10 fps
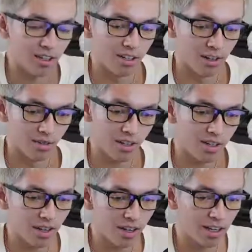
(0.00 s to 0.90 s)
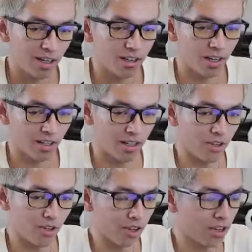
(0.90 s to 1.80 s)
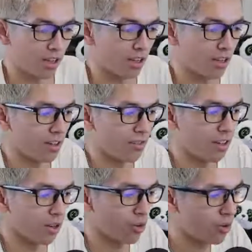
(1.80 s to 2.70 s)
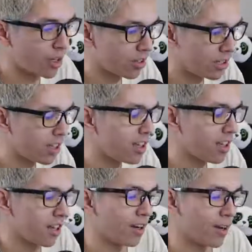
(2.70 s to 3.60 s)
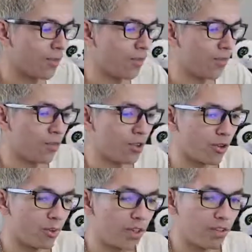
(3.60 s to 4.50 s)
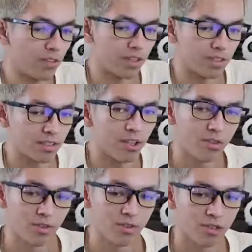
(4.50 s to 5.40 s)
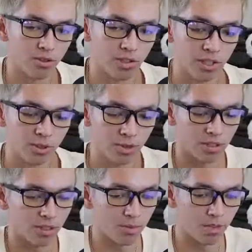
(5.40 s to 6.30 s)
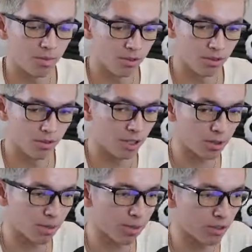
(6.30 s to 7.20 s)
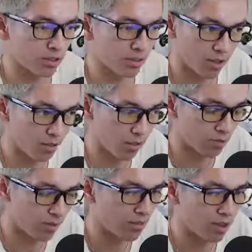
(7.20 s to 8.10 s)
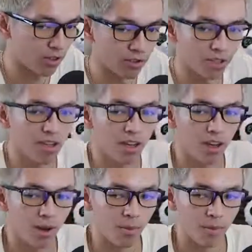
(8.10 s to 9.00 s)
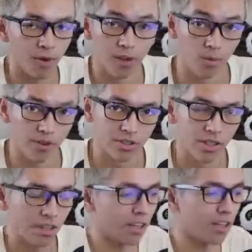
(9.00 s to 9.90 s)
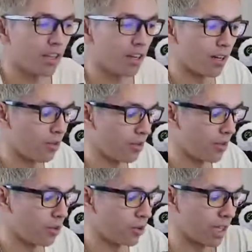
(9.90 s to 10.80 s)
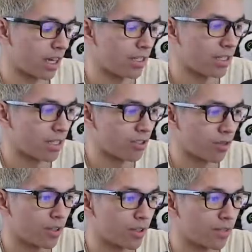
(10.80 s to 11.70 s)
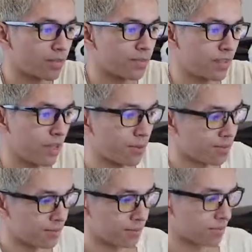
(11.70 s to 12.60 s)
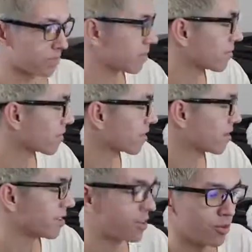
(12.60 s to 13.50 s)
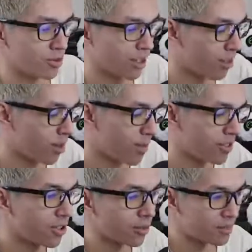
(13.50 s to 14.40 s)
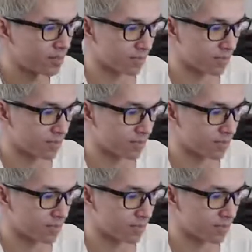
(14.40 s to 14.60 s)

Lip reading: enough. You're not going to get a lot of data. You're not going to get enough data quickly. You may not even get sales every single day, just because sometimes your cost per purchase can be more than $5, depending on what you're selling. If you're doing like high ticket or something. Now, someone just tried to call me. So